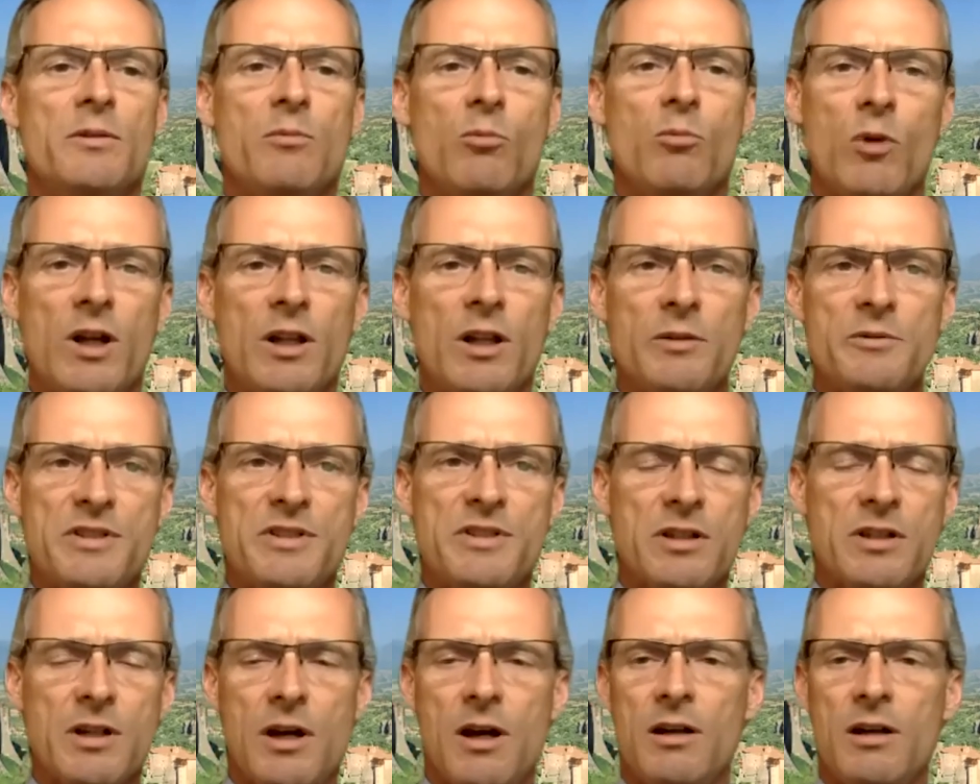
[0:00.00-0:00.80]
while I was in
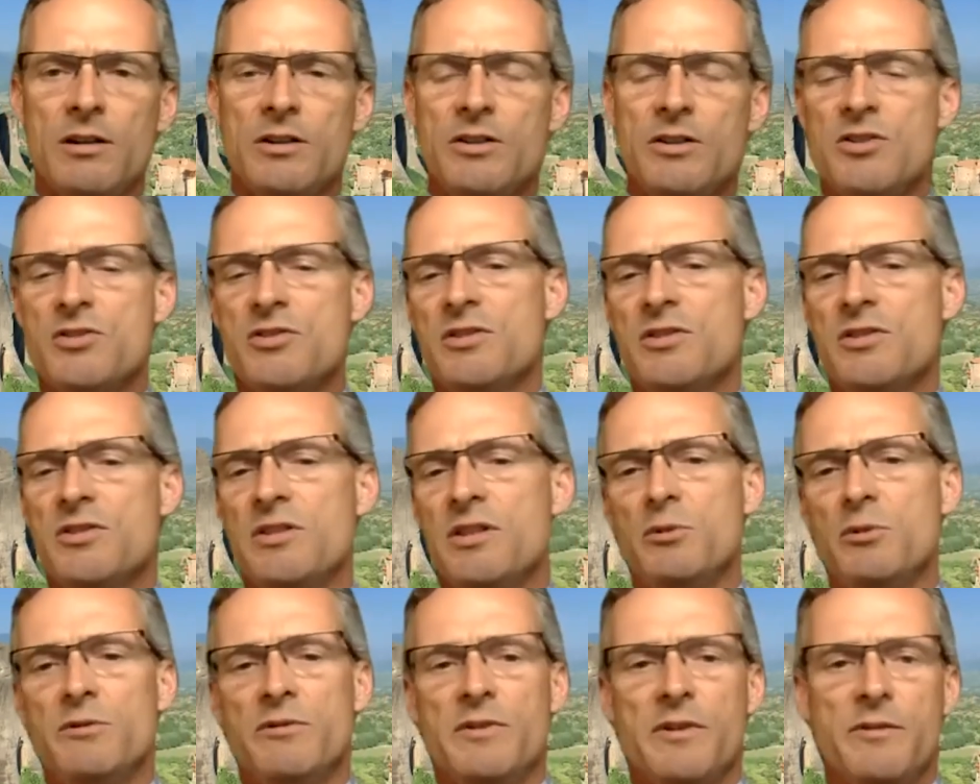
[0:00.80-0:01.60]
college and then
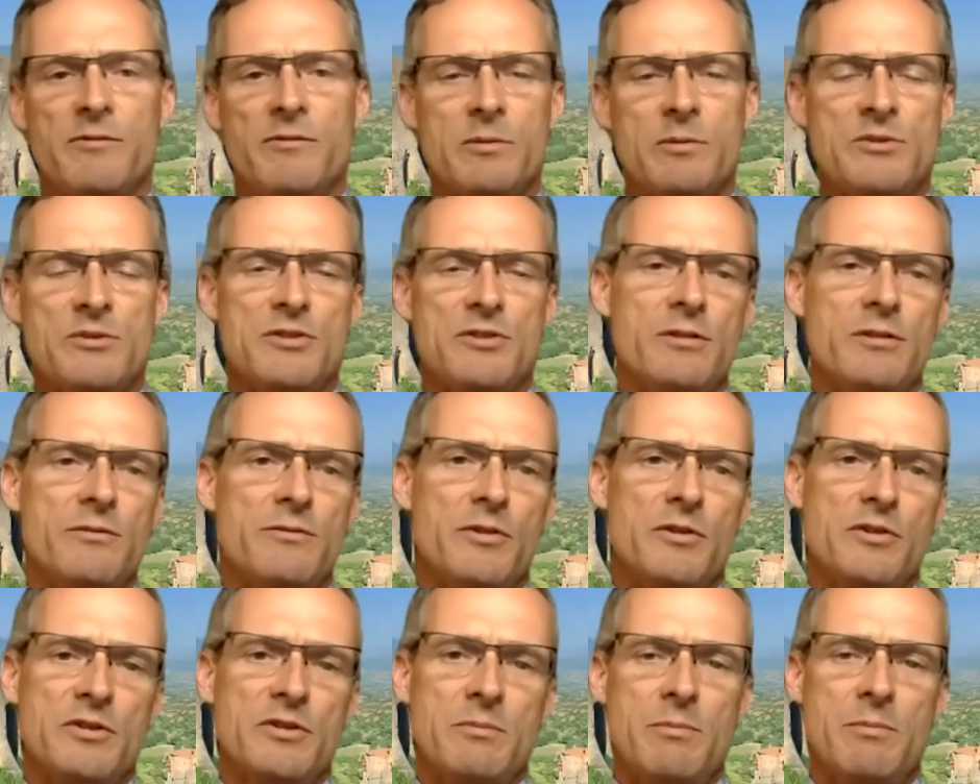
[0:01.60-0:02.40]
moving from
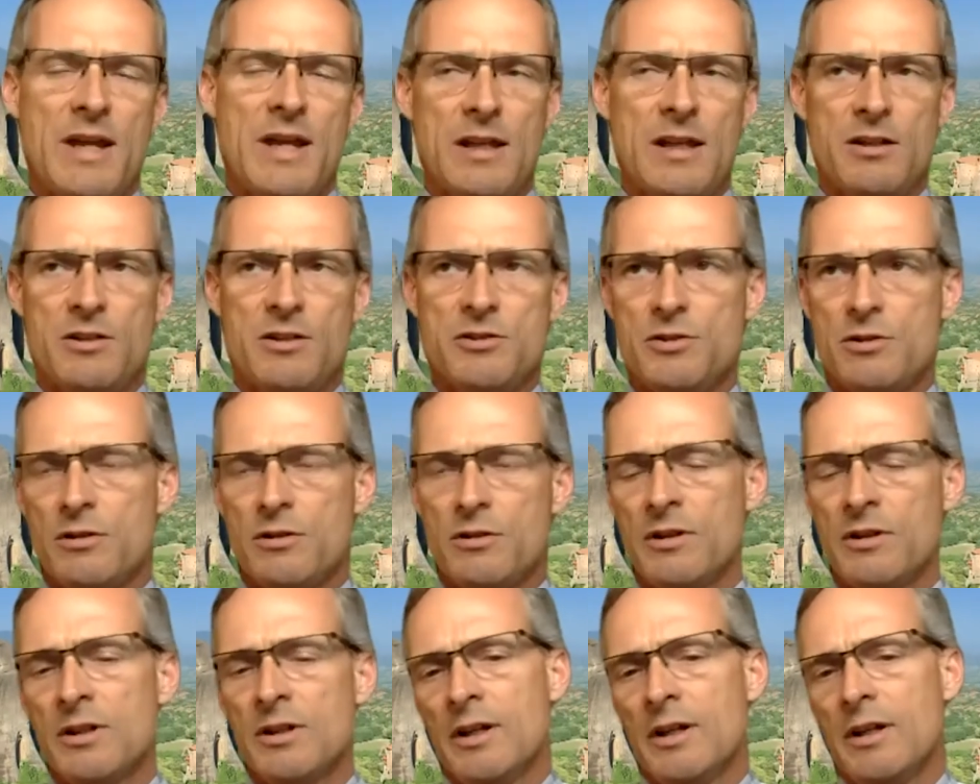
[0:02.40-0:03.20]
server to
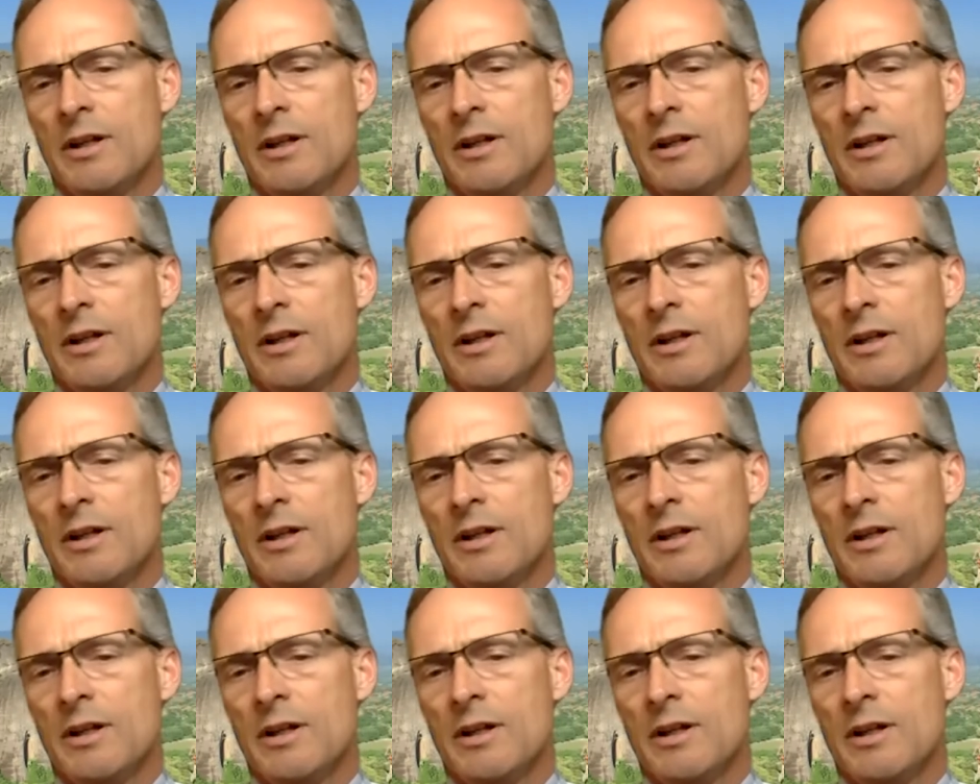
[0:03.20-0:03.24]
manager,